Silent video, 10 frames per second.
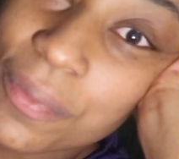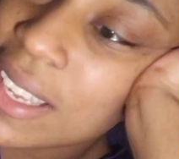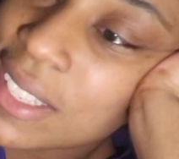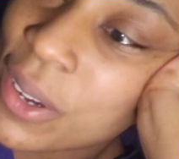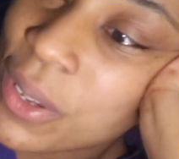
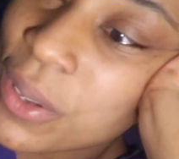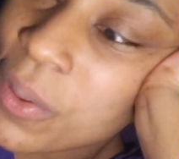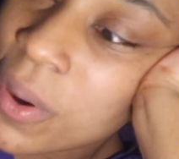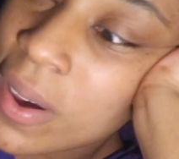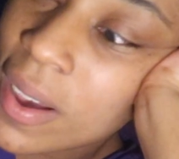And so
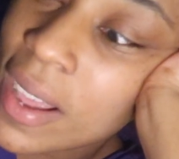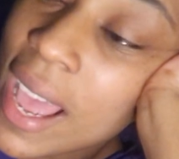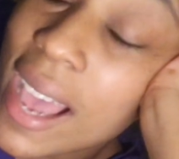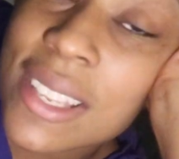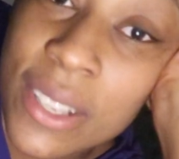you all,
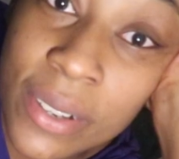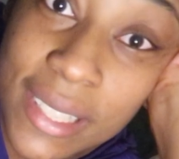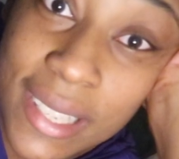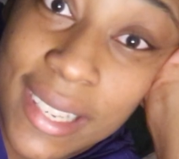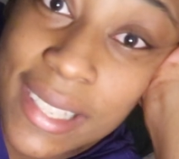I started
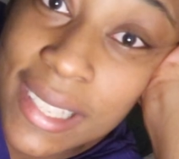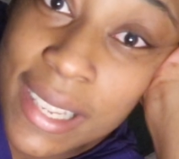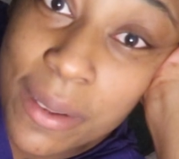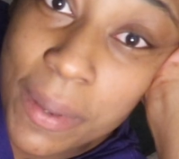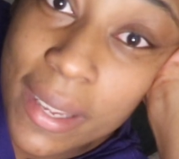to get
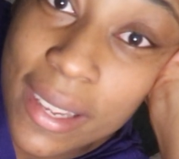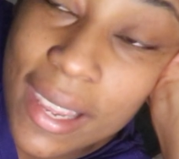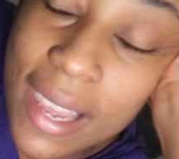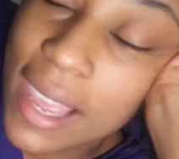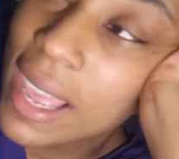sleepy
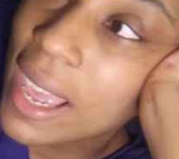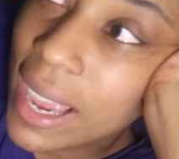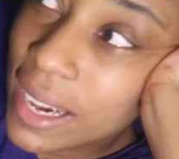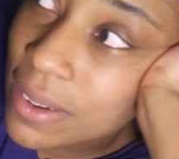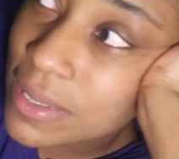
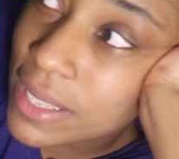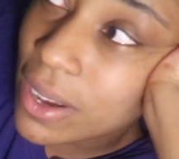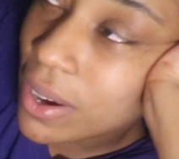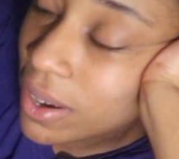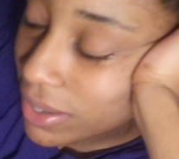and I was
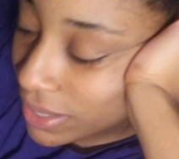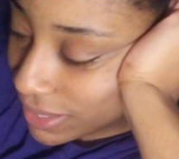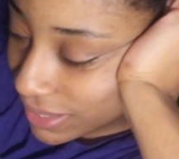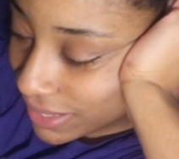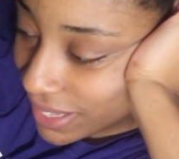like, oh,
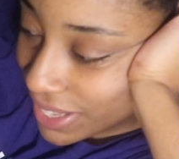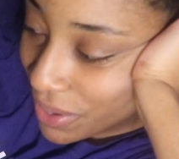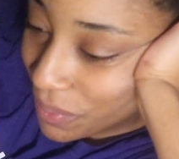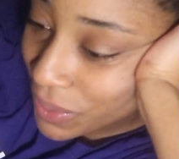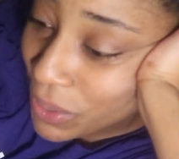
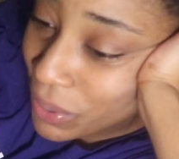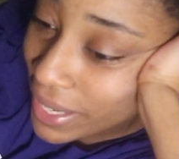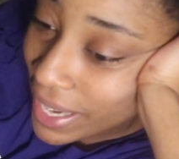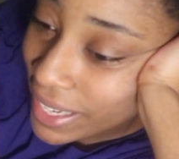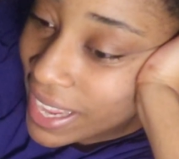but Lord,
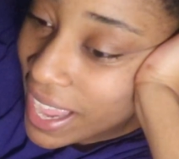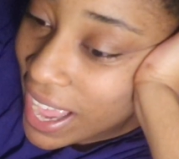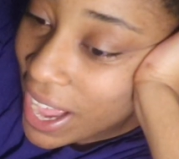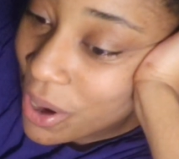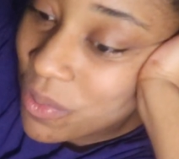
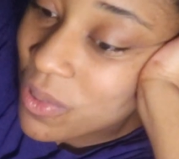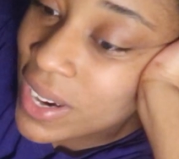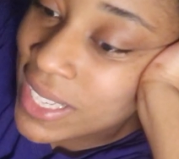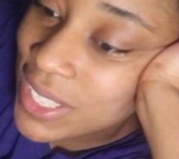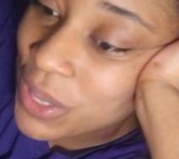I
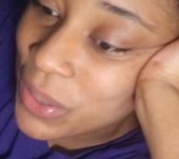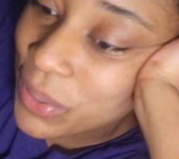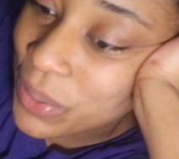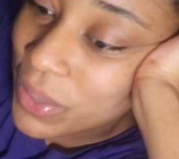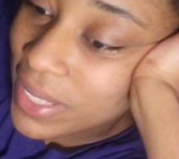want
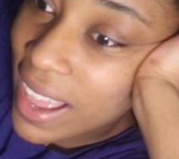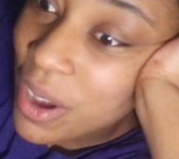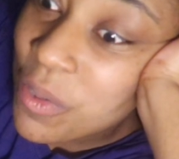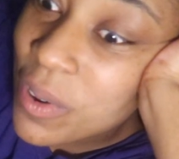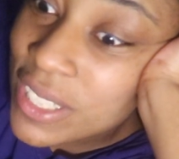to
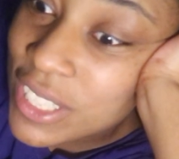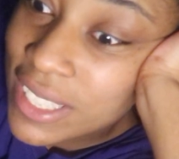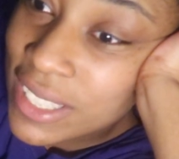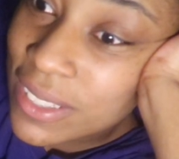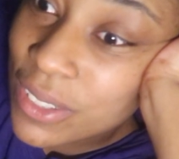
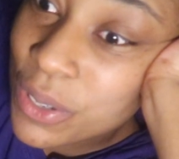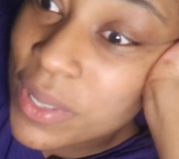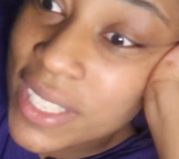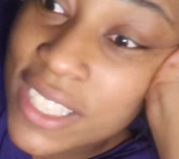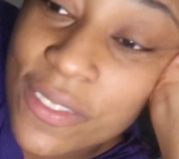do
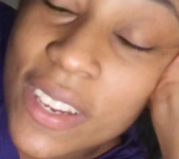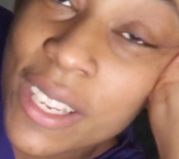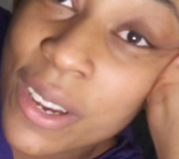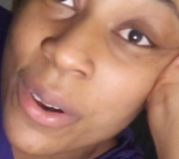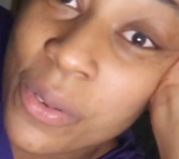these
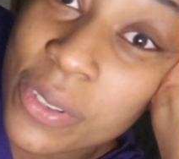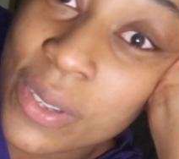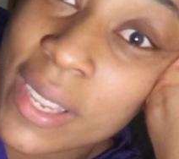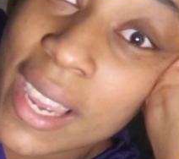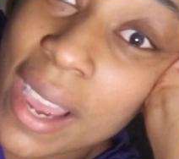videos so
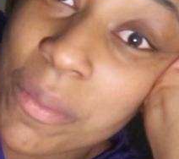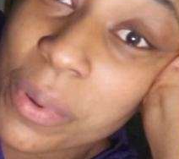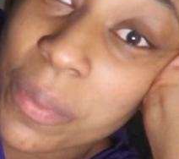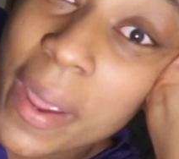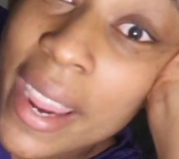that I'm
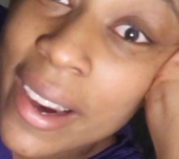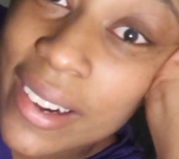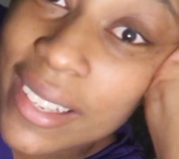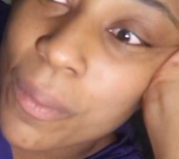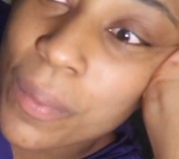
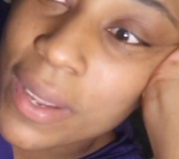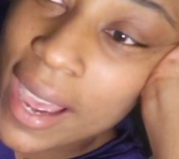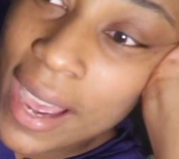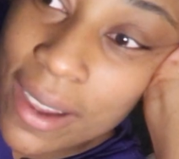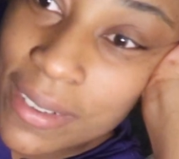prepared. But
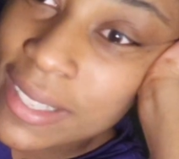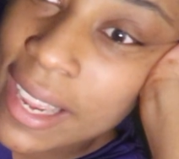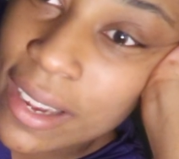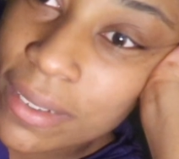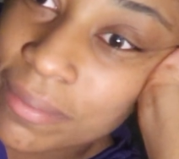God was
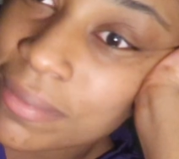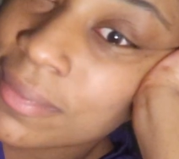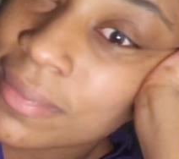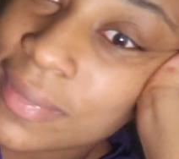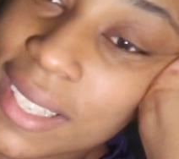like,
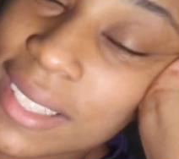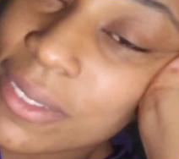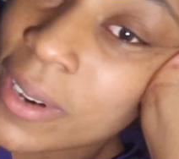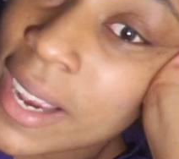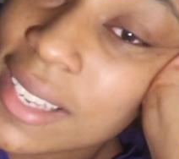
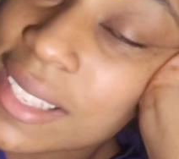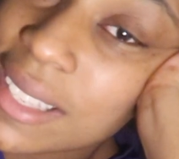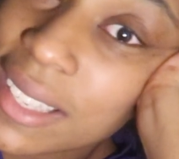rest.